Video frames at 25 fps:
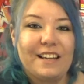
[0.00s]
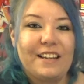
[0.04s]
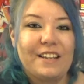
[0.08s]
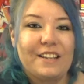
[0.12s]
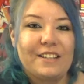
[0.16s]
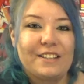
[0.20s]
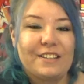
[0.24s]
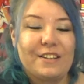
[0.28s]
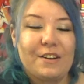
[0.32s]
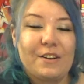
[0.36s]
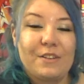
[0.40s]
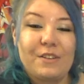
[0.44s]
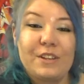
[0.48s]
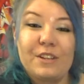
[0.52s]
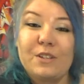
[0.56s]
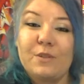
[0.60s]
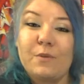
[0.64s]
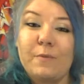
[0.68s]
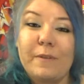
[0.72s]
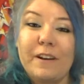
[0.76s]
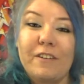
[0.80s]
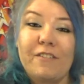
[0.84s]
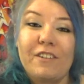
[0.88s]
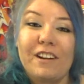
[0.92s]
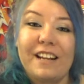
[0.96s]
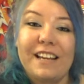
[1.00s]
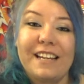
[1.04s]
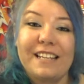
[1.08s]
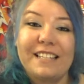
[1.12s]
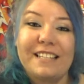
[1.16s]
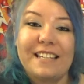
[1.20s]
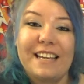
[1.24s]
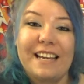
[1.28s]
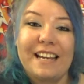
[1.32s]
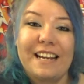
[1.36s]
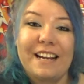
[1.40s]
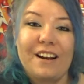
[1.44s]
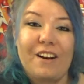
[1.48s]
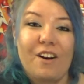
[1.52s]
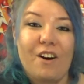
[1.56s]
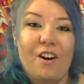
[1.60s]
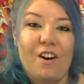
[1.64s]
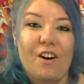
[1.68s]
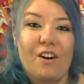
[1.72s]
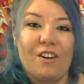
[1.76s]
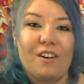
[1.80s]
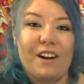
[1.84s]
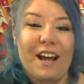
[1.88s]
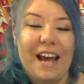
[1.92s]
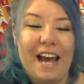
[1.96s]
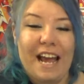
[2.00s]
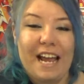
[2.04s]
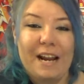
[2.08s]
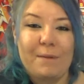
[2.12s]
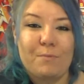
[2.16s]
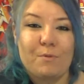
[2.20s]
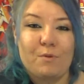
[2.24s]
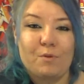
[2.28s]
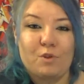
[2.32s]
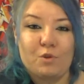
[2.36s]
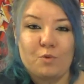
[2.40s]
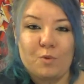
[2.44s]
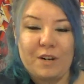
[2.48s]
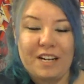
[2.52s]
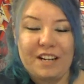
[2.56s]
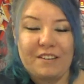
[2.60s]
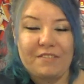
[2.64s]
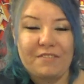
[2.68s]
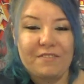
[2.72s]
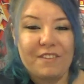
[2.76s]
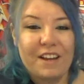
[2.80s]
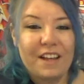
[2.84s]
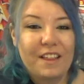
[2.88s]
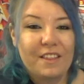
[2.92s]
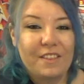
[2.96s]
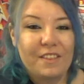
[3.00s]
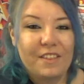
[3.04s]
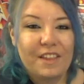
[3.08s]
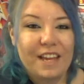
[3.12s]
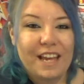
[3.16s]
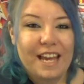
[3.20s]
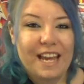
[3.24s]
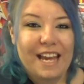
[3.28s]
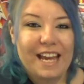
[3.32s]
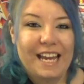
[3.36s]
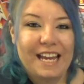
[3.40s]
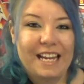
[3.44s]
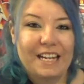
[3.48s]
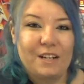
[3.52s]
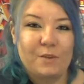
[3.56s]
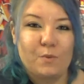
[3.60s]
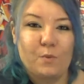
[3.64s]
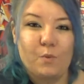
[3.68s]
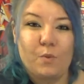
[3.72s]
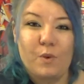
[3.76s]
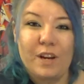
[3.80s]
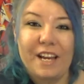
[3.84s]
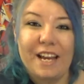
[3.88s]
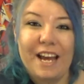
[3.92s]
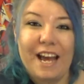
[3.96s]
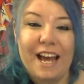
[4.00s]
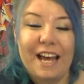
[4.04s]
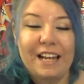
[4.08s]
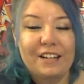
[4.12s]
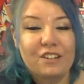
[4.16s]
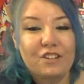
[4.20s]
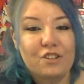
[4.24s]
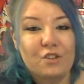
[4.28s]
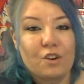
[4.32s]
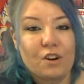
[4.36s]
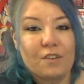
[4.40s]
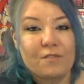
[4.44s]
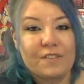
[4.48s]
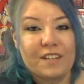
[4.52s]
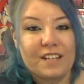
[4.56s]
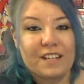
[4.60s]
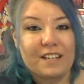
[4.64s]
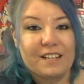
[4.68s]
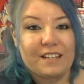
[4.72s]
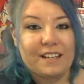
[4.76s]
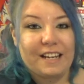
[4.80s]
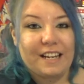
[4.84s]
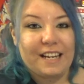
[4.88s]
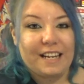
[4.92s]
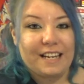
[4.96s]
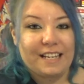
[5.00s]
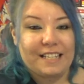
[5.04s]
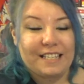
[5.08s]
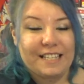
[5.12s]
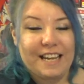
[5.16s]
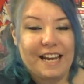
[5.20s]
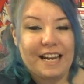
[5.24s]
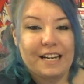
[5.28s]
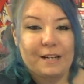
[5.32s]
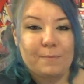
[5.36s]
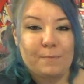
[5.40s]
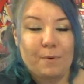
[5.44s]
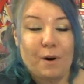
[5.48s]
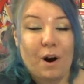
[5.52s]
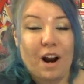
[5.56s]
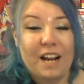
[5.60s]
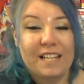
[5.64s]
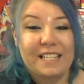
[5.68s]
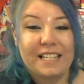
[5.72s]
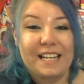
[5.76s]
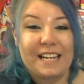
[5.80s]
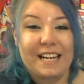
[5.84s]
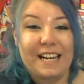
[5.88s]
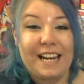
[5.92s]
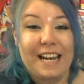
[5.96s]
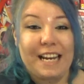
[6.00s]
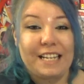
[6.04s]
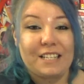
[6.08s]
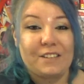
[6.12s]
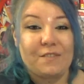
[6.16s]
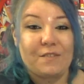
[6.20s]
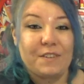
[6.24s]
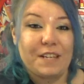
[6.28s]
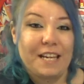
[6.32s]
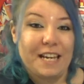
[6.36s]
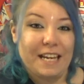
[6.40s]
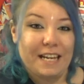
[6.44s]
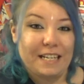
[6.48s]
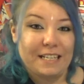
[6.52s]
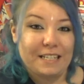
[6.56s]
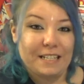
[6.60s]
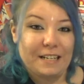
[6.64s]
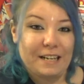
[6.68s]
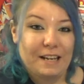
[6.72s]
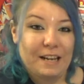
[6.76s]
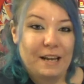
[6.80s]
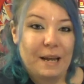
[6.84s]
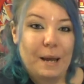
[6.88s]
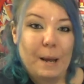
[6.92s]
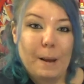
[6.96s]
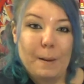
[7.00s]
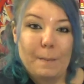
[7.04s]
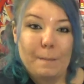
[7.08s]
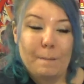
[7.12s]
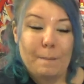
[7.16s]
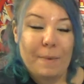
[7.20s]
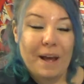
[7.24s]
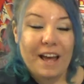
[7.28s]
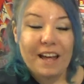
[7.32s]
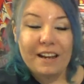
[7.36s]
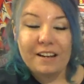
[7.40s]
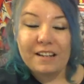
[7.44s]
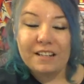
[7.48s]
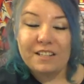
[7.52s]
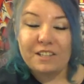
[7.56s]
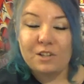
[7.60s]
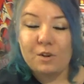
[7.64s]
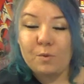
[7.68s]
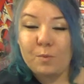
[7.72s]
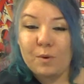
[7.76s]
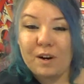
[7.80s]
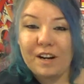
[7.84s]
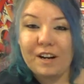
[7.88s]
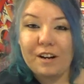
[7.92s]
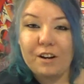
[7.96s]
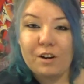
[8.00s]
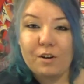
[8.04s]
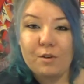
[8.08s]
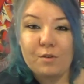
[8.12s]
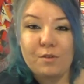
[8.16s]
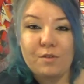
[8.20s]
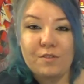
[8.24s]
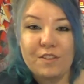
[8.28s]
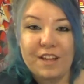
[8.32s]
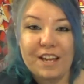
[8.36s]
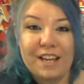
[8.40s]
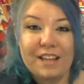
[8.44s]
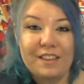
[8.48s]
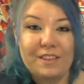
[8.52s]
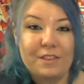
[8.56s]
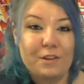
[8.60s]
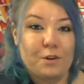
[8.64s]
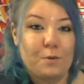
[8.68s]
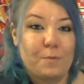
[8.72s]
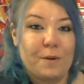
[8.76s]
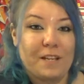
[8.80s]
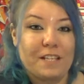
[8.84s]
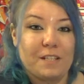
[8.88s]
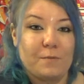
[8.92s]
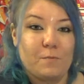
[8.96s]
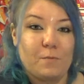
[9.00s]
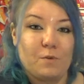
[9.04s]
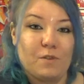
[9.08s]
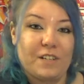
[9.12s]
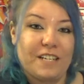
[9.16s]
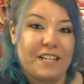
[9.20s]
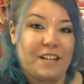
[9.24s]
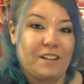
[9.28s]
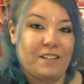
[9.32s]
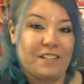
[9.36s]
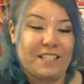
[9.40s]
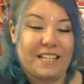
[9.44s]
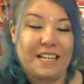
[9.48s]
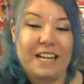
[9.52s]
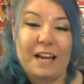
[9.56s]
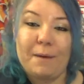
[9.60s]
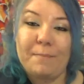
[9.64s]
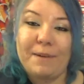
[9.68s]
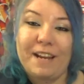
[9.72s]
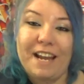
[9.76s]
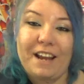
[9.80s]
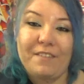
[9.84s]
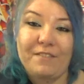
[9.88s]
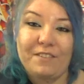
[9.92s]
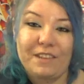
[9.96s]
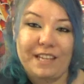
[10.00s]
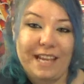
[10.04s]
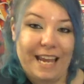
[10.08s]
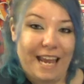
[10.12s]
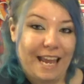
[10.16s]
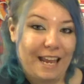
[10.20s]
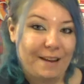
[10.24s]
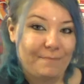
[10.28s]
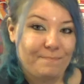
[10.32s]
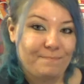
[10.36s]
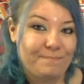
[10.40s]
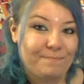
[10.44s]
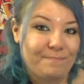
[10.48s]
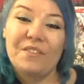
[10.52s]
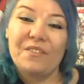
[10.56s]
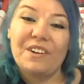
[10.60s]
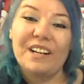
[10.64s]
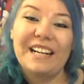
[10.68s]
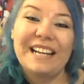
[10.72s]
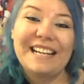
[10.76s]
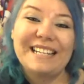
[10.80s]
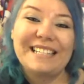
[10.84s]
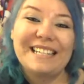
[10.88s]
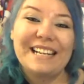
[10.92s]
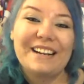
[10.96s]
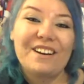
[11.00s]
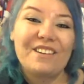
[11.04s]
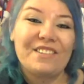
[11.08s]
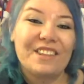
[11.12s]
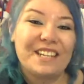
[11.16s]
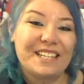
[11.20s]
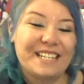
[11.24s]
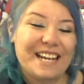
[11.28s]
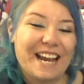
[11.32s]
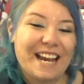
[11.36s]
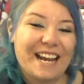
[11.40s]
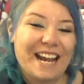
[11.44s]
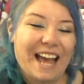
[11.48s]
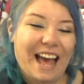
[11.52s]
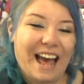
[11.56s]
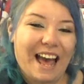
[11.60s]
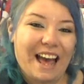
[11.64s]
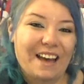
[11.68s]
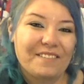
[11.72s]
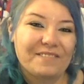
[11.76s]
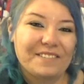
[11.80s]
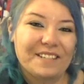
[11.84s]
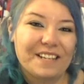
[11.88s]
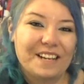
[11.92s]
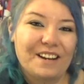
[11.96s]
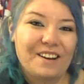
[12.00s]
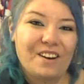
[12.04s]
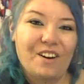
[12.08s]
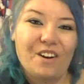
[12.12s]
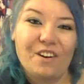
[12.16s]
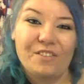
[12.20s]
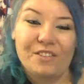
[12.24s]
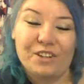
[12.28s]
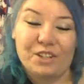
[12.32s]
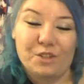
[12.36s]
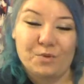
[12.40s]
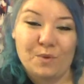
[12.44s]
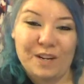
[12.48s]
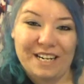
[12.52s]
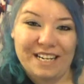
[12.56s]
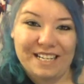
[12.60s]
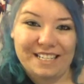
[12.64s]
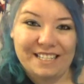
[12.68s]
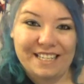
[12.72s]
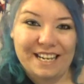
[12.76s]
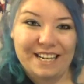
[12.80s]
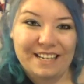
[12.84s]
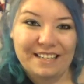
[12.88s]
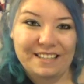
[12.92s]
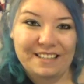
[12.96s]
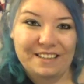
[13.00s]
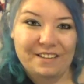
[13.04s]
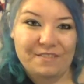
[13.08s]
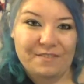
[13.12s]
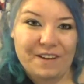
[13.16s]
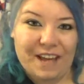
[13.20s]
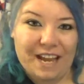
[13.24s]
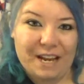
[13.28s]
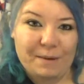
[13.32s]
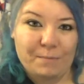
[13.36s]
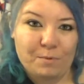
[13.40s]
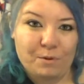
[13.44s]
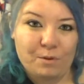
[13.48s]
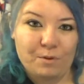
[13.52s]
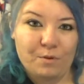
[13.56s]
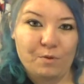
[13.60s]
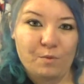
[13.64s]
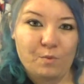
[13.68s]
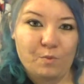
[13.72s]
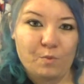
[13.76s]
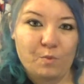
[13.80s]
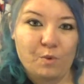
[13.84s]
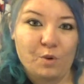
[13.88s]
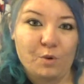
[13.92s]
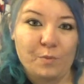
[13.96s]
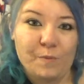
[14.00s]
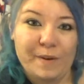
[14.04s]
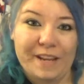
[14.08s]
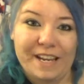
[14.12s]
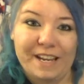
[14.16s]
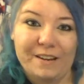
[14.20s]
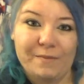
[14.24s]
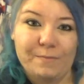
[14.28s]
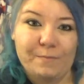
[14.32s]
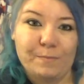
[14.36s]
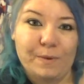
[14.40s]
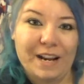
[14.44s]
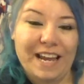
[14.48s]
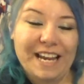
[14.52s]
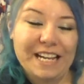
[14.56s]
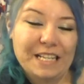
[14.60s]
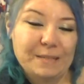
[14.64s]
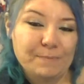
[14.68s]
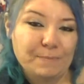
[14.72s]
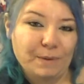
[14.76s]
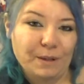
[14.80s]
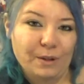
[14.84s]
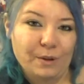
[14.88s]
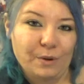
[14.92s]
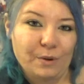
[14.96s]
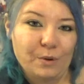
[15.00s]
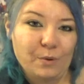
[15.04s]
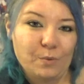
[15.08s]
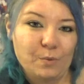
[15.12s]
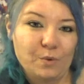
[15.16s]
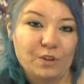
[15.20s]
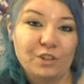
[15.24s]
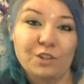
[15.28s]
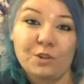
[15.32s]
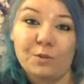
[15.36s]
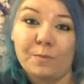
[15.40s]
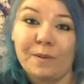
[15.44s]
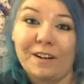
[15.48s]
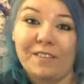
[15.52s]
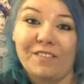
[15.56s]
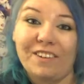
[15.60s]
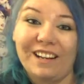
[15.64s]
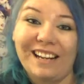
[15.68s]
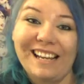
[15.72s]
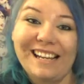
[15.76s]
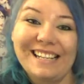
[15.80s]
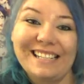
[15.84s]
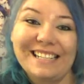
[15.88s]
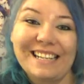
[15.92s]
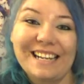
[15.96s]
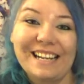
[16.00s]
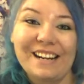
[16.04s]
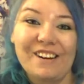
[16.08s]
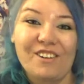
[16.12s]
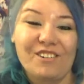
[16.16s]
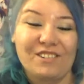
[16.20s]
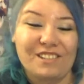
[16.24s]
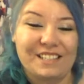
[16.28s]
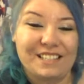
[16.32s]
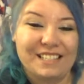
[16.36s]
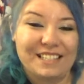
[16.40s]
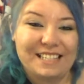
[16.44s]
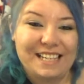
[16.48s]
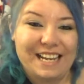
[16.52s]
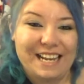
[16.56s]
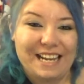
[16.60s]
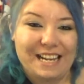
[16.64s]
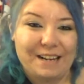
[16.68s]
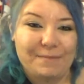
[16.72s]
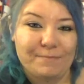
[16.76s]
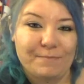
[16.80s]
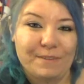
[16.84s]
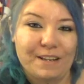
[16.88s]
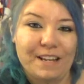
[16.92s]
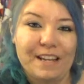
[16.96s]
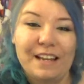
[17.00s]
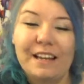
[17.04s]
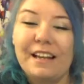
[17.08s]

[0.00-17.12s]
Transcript: So this will be releasing on April 25th, and we're unsure of the exact pricing as of yet. But it's still pretty cool that there'll be some more DLC coming out for the game. Releasing on the day after, on the 26th of April, will be BlazBlue, which will be releasing on Steam.